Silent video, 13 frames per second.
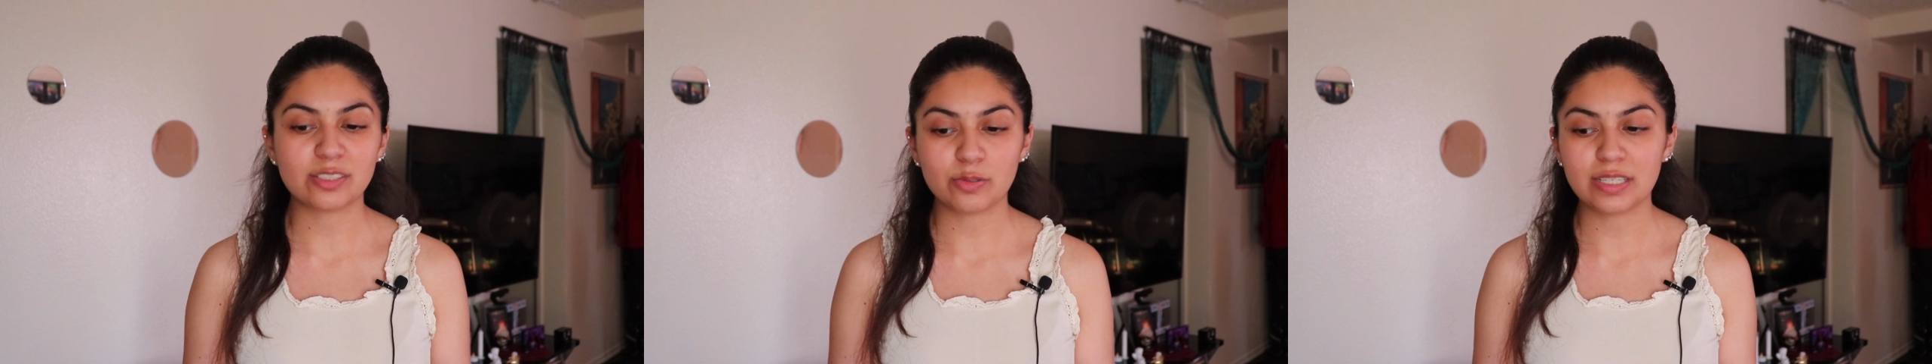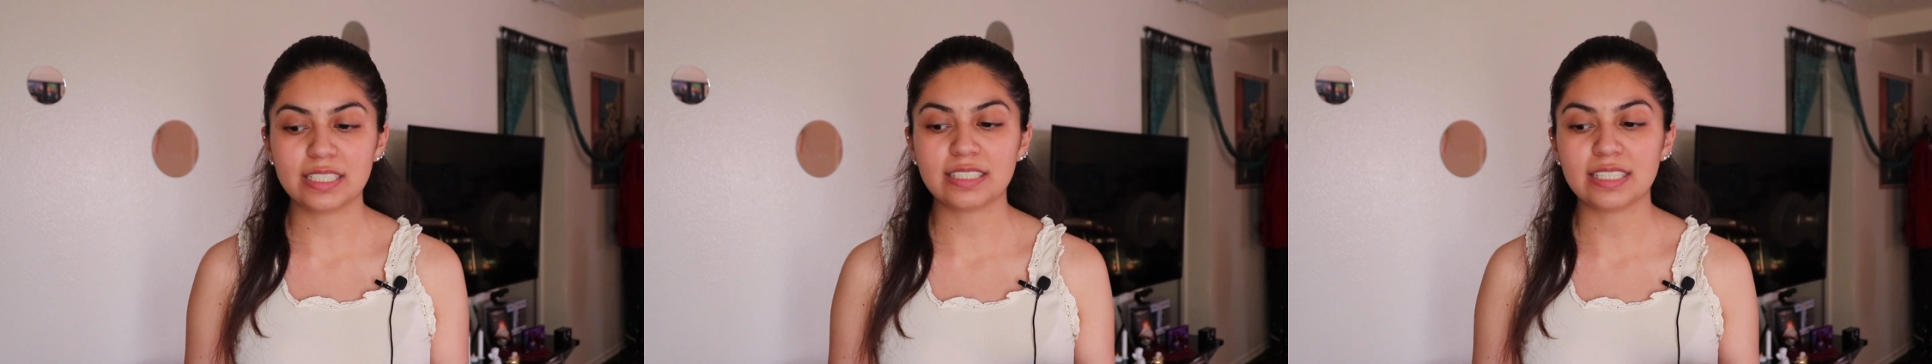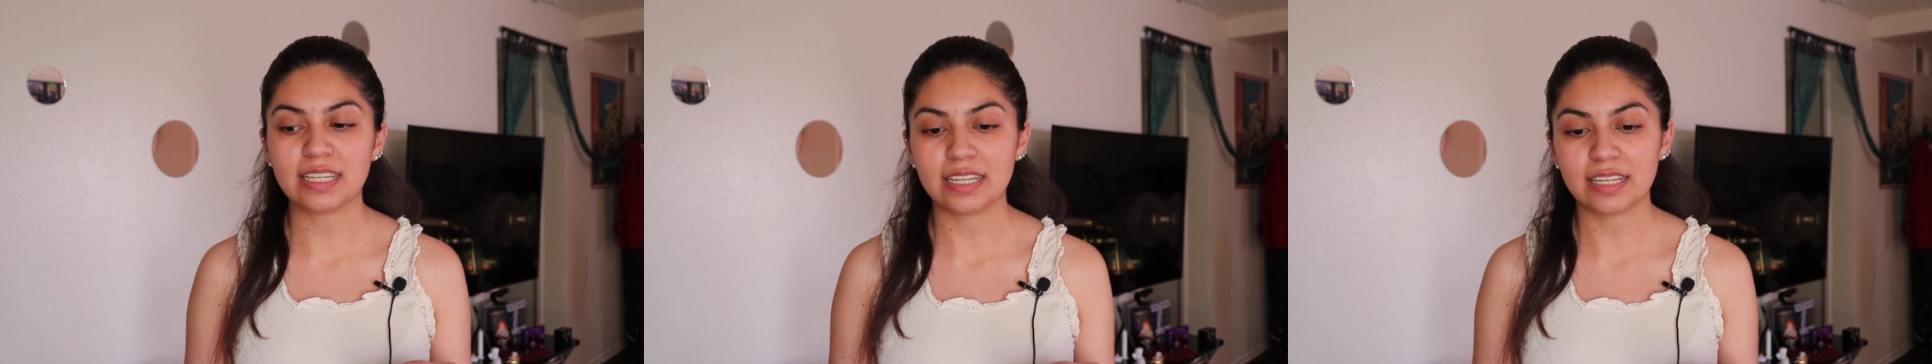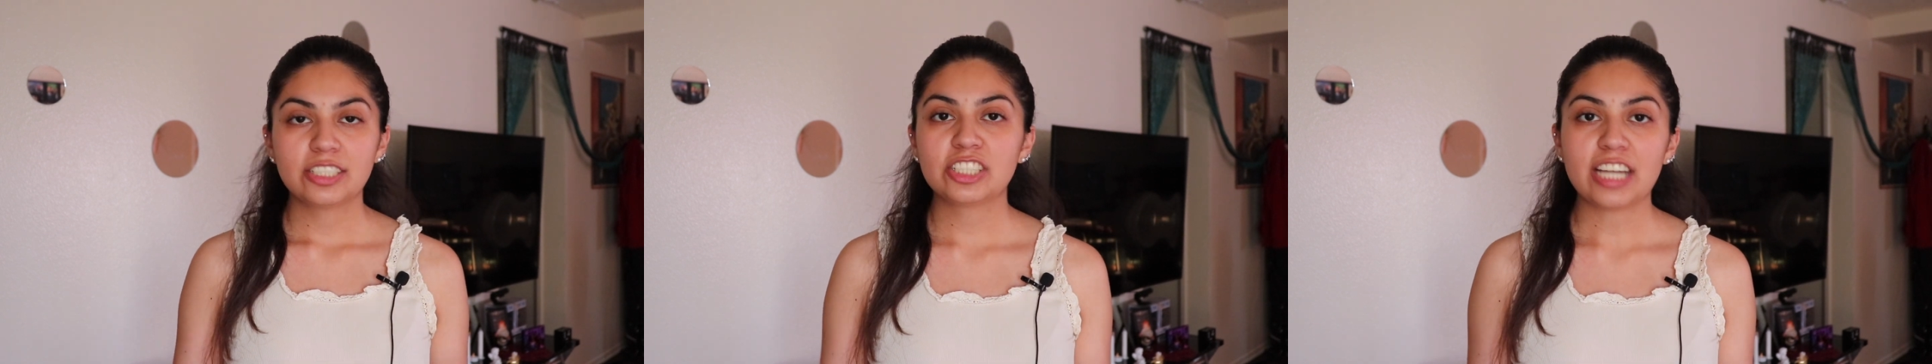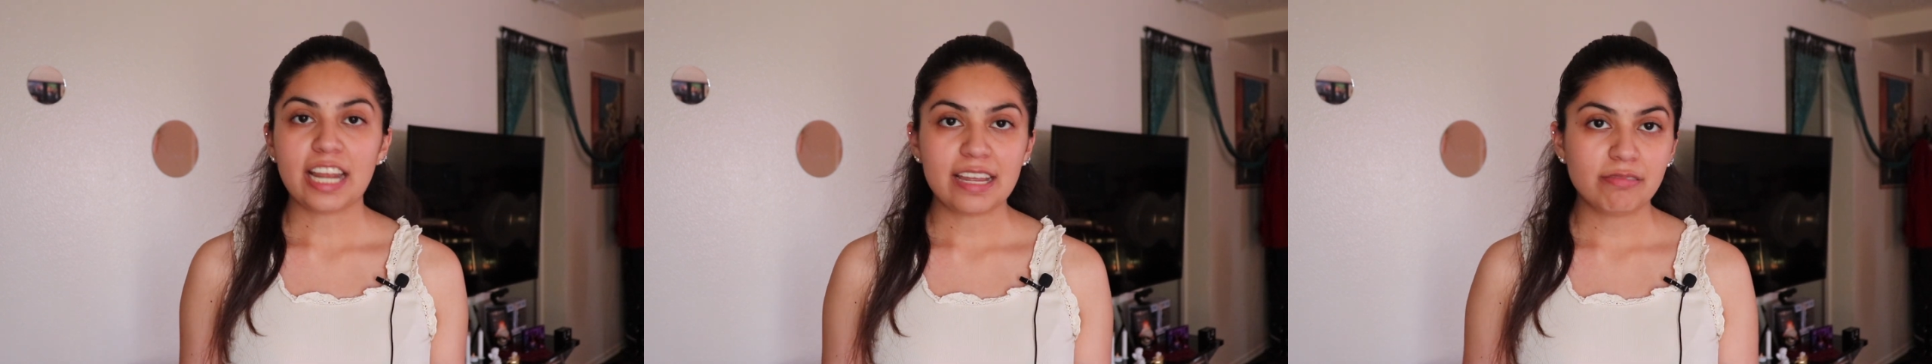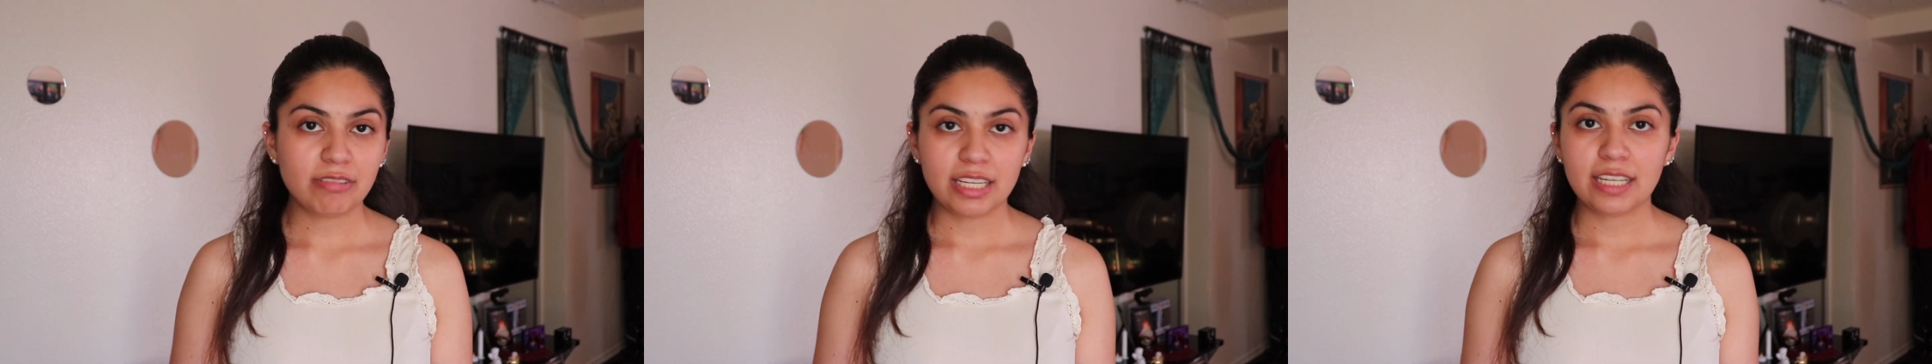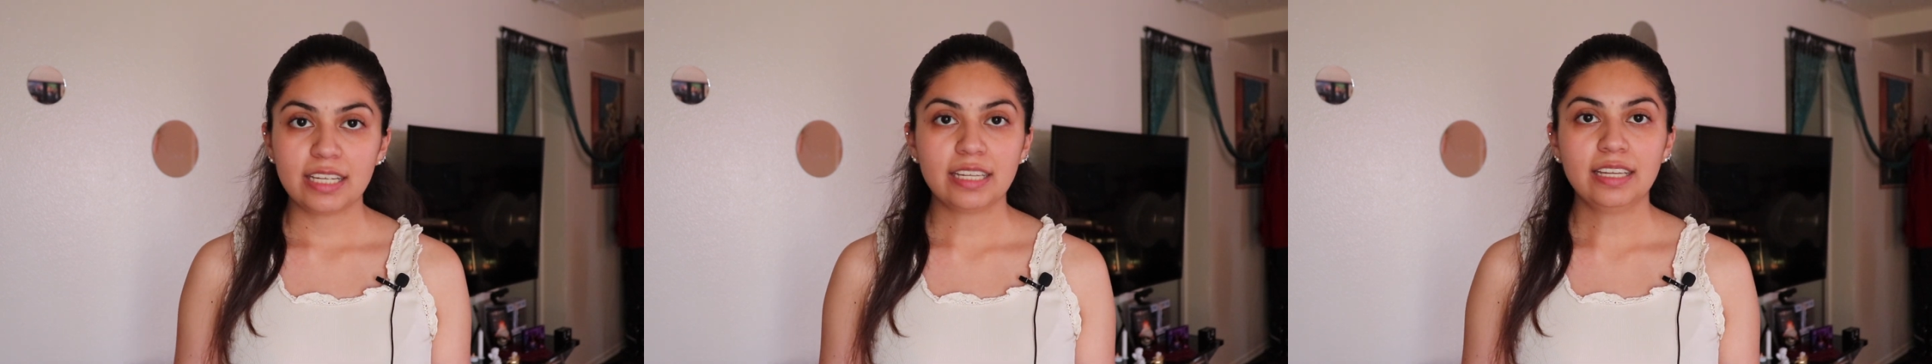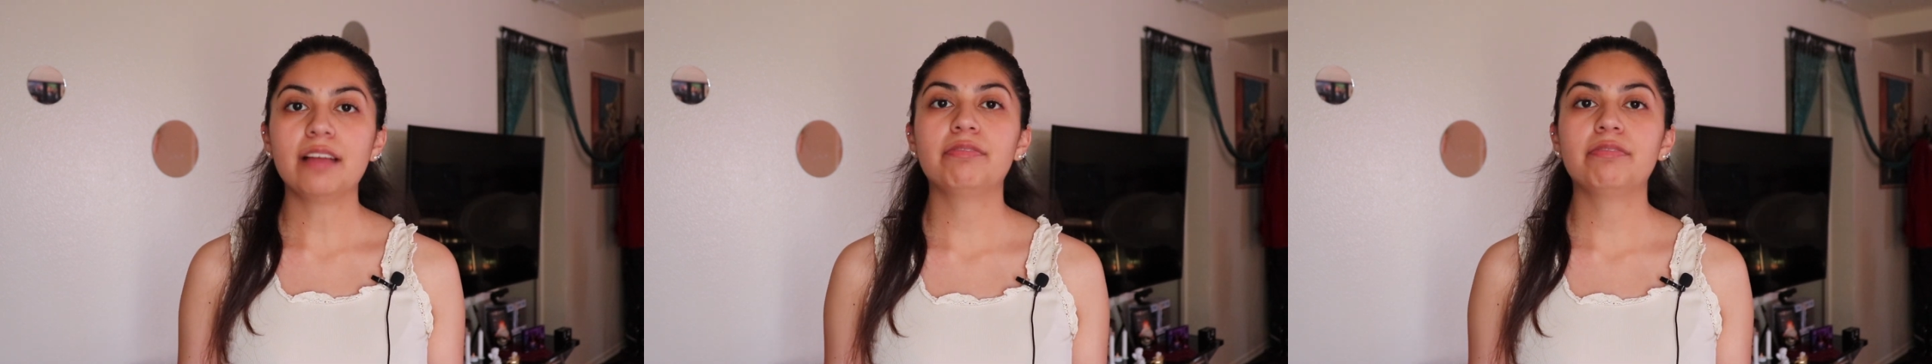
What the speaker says: tweezing, shaving.